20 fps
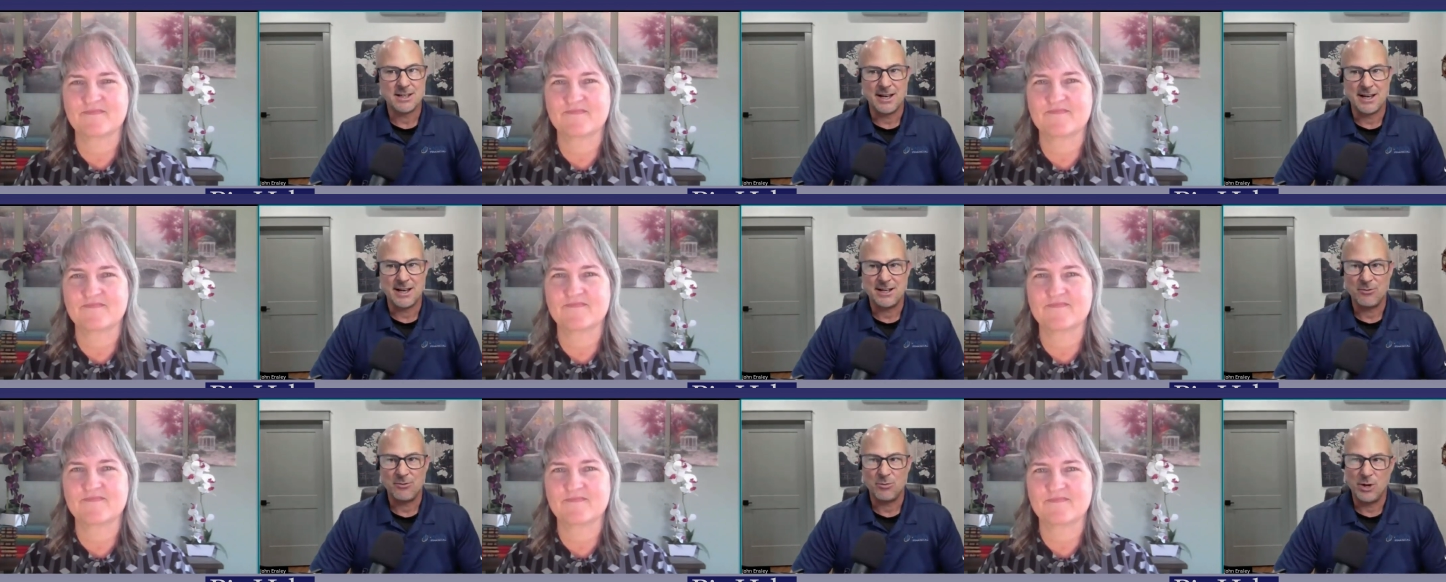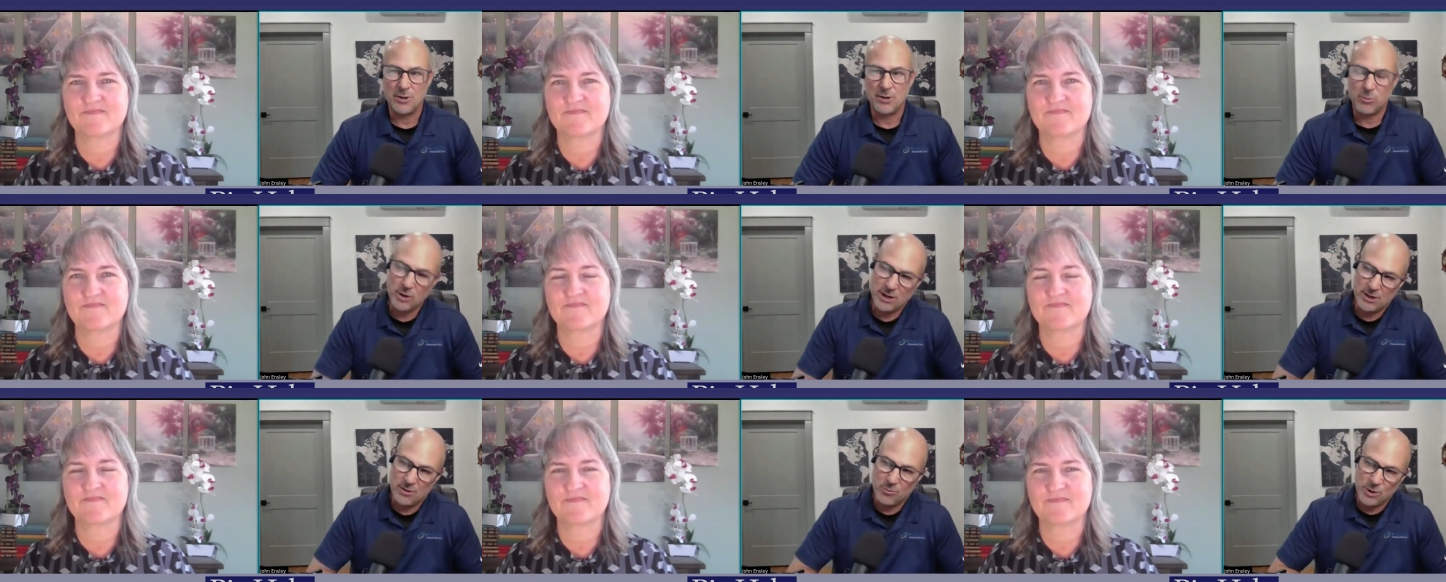Speaker 1: Kind of what
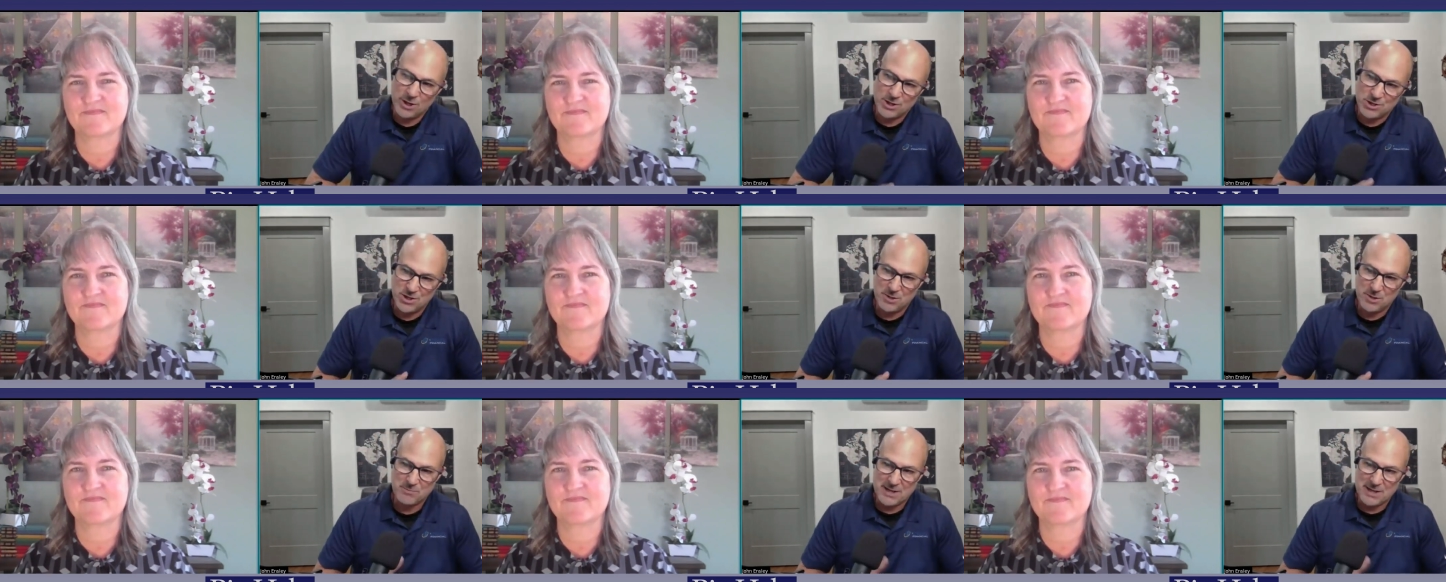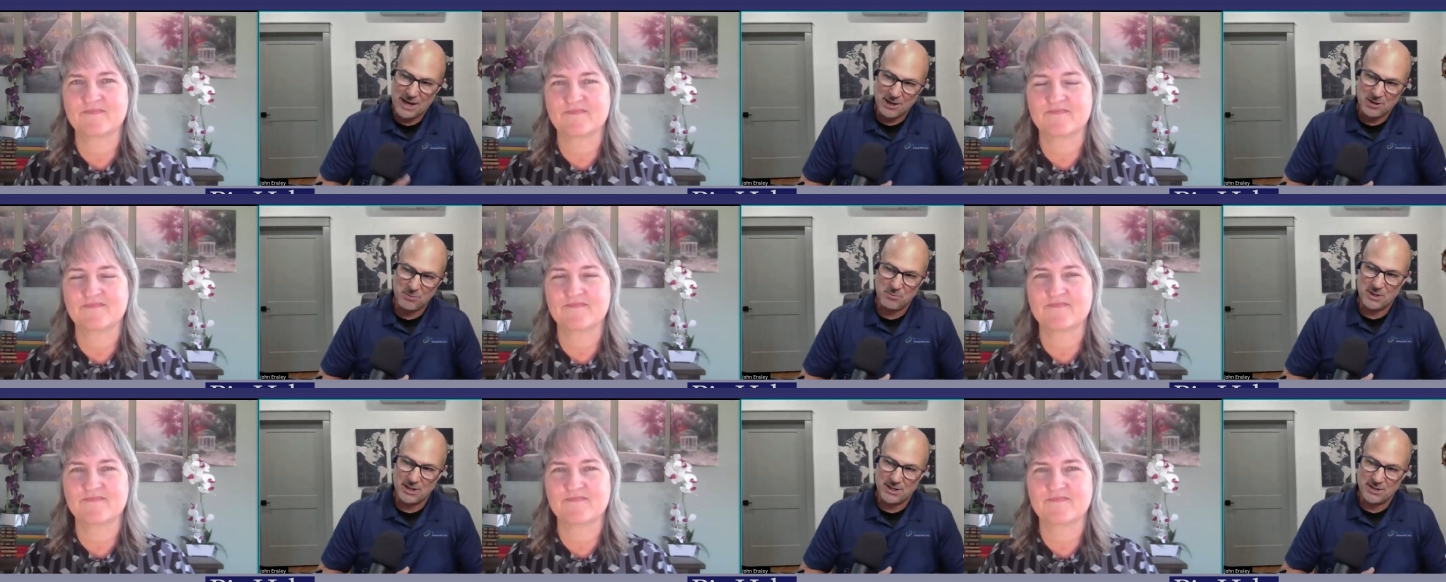what what jumped
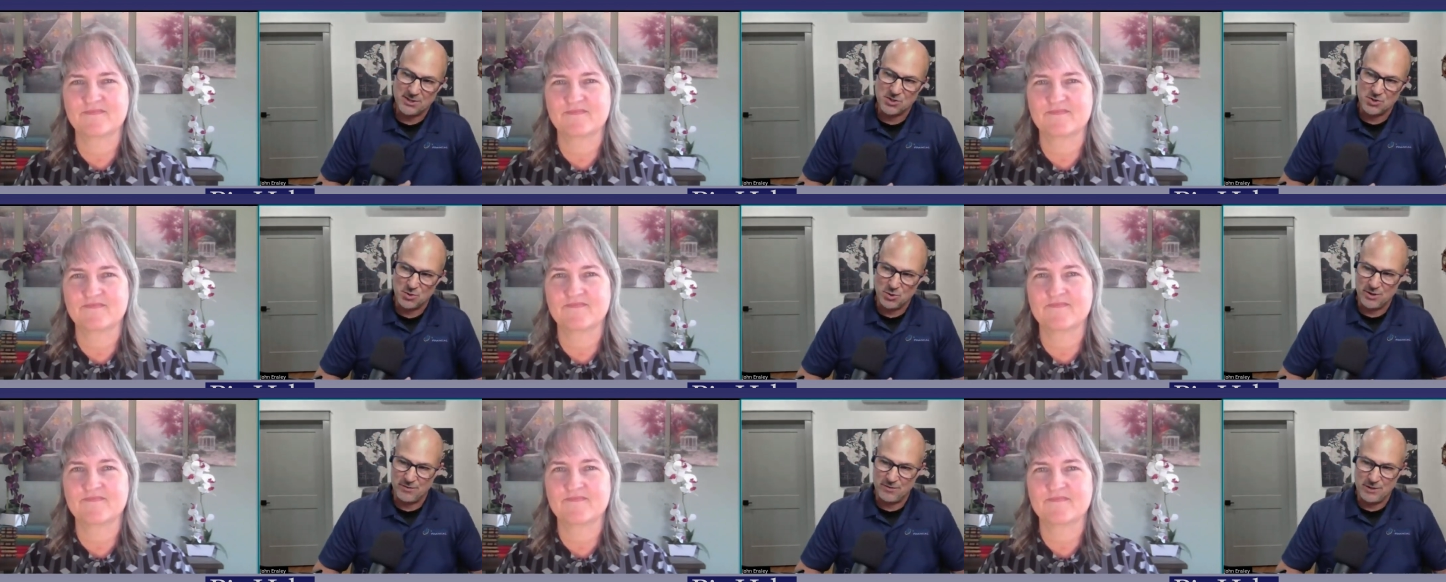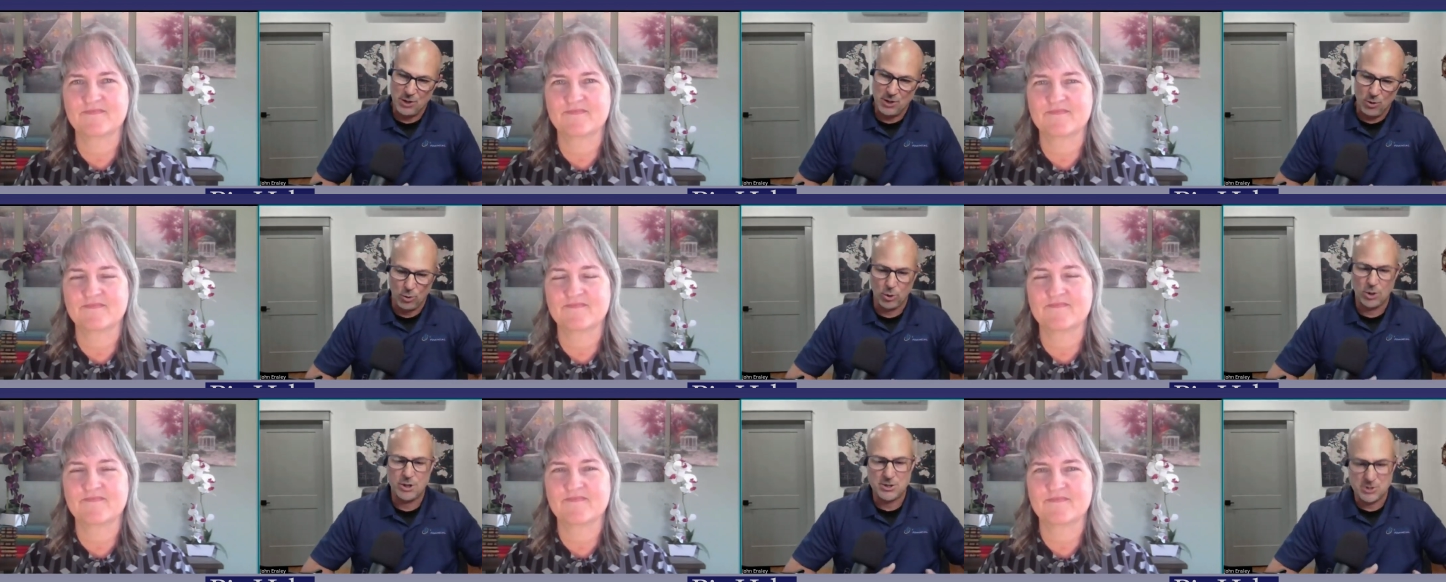out at me is sort of the
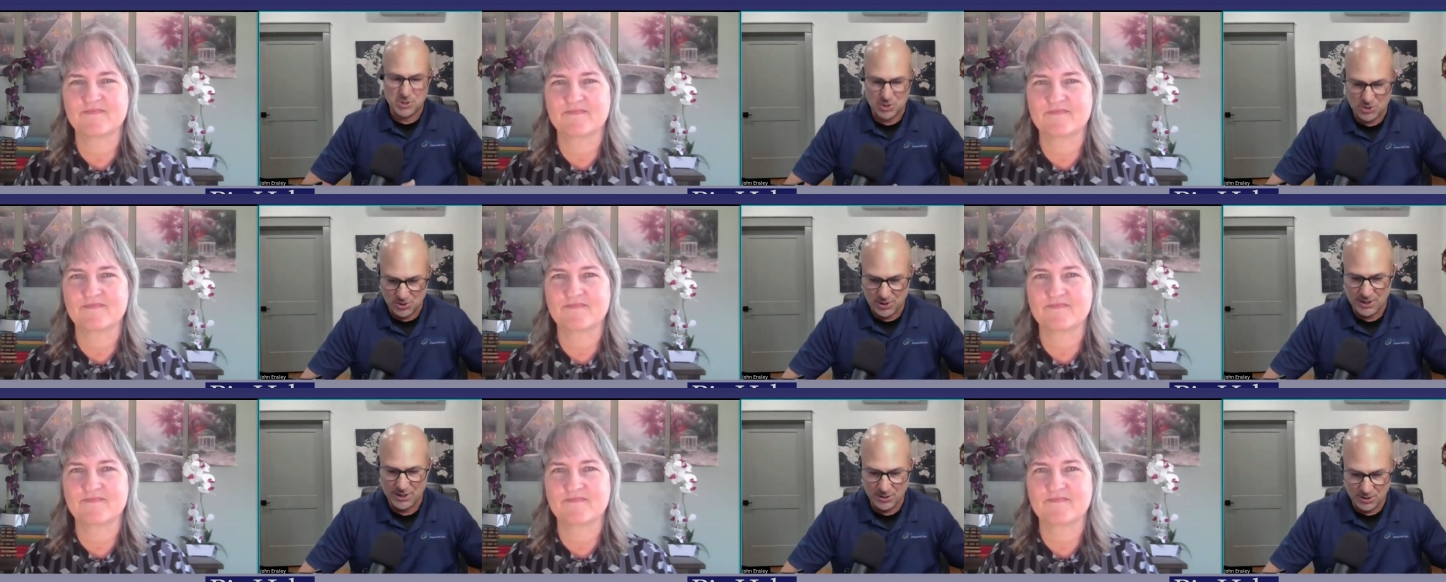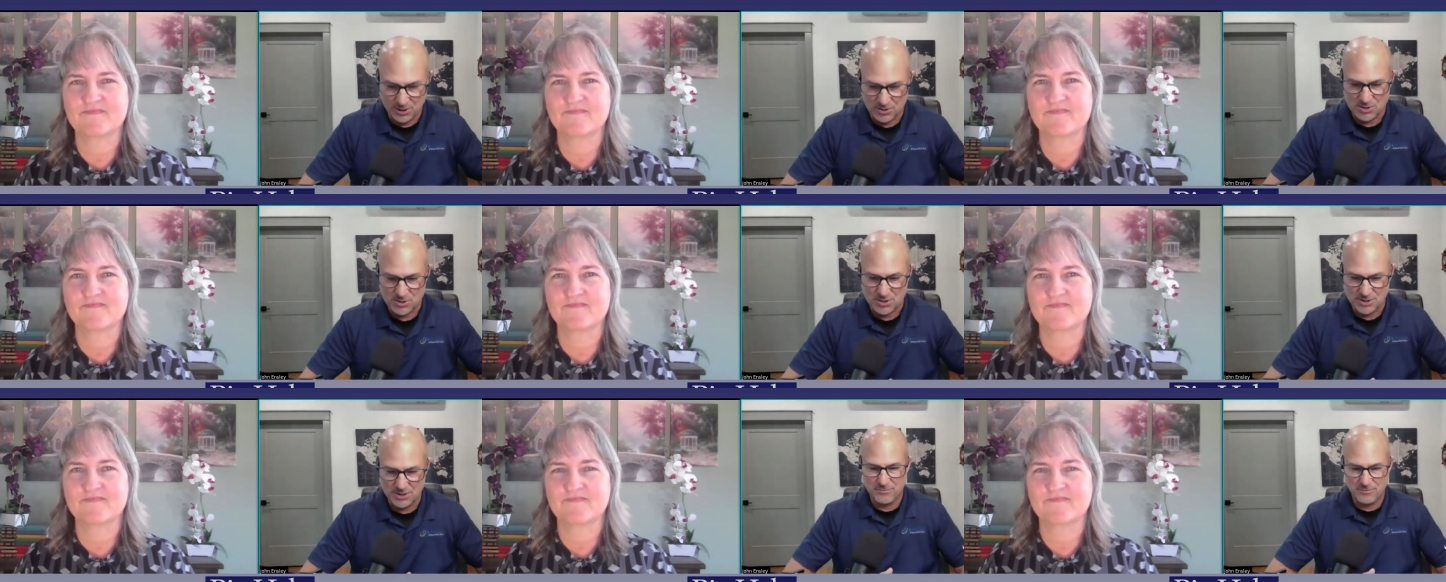
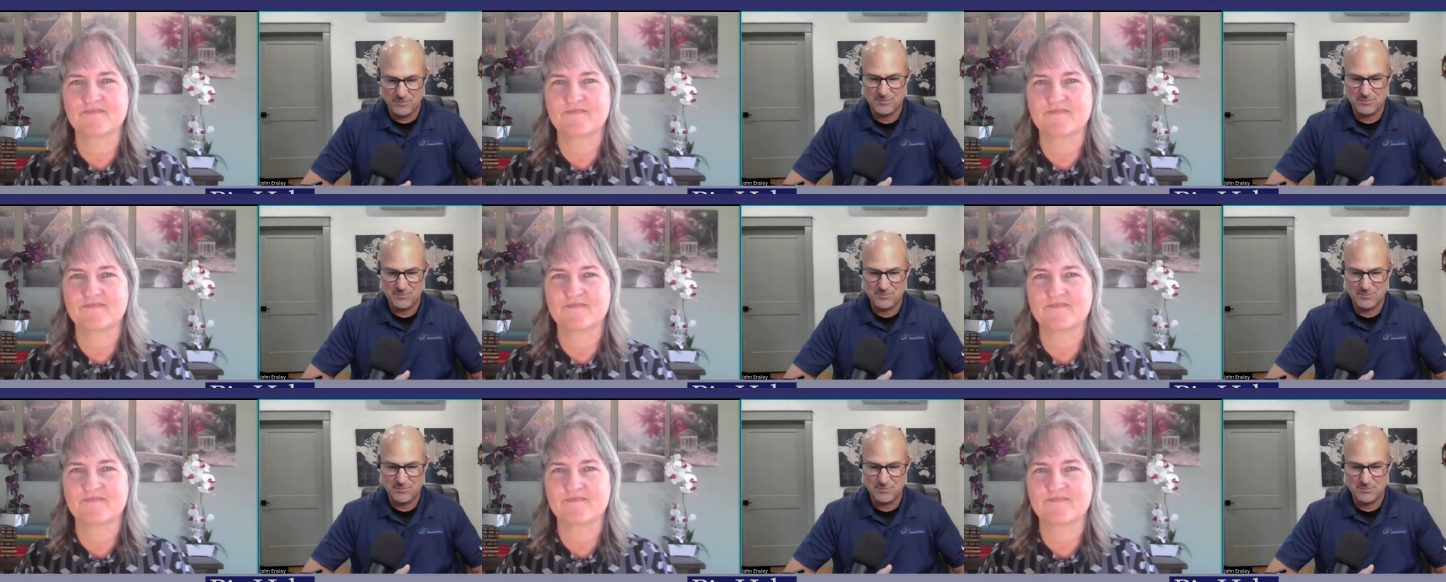orchestrators